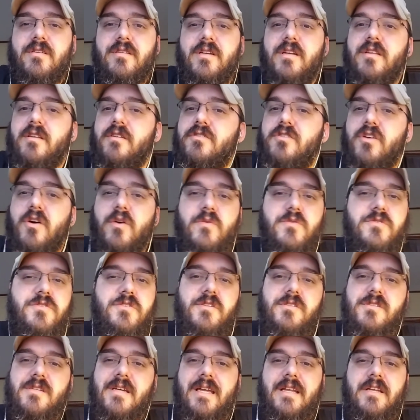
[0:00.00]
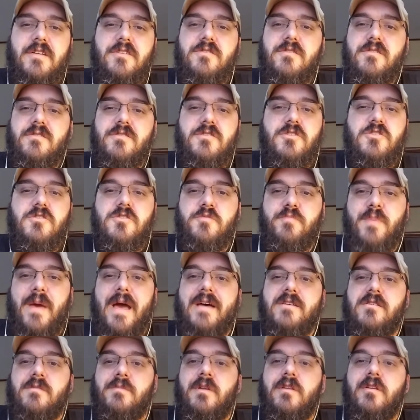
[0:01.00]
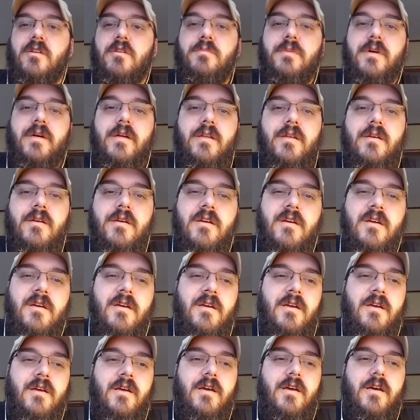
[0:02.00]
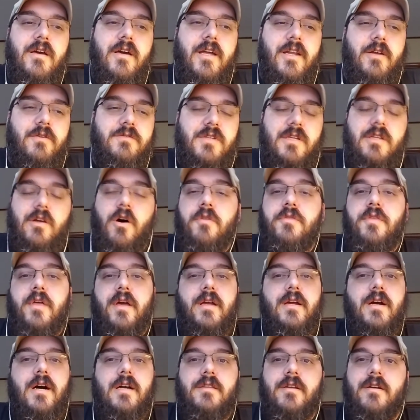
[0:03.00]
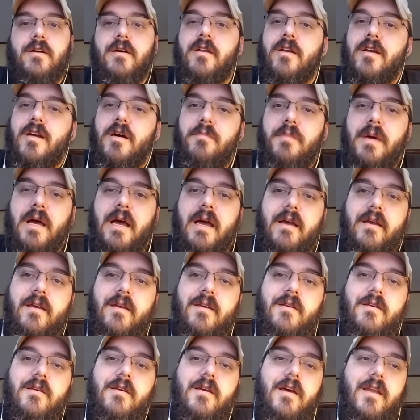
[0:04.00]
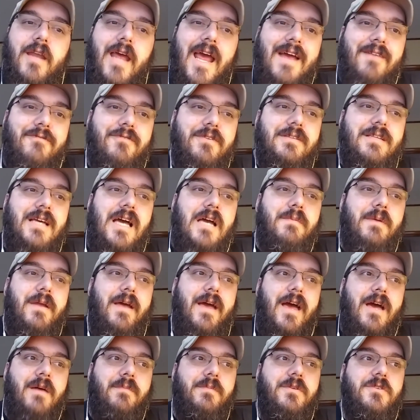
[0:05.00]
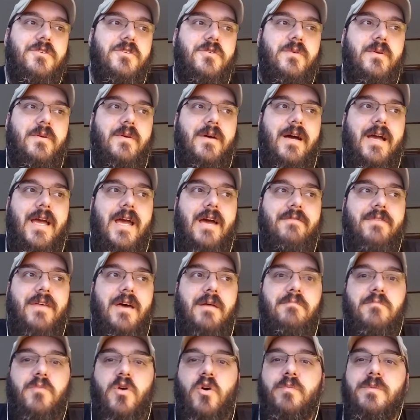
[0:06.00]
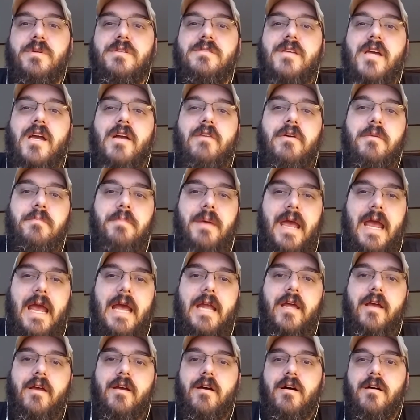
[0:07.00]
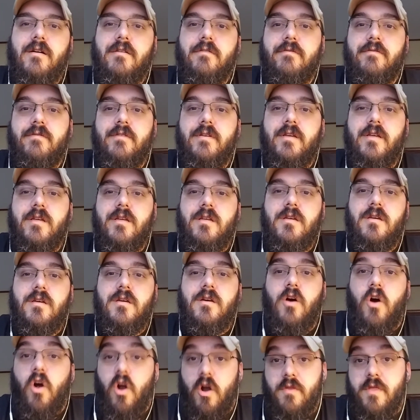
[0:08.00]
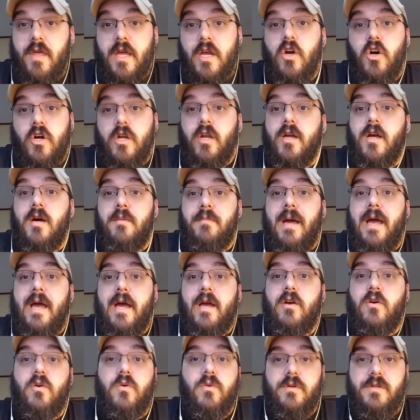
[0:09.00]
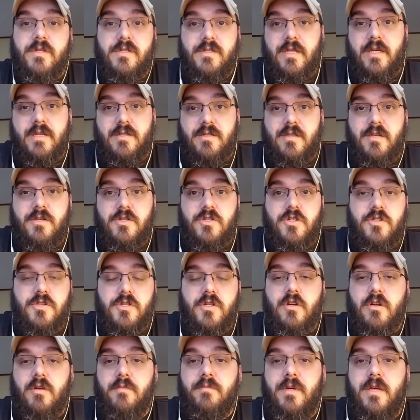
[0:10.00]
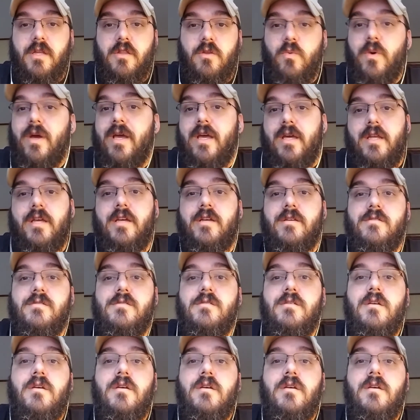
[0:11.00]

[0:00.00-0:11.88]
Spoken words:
The toes just kind of spasmed a little bit. And it was like, oh, thank God, they're going to come back. And every time it happens, I have that momentary panic of, are they going to come back? Or is this just going to be the way it is?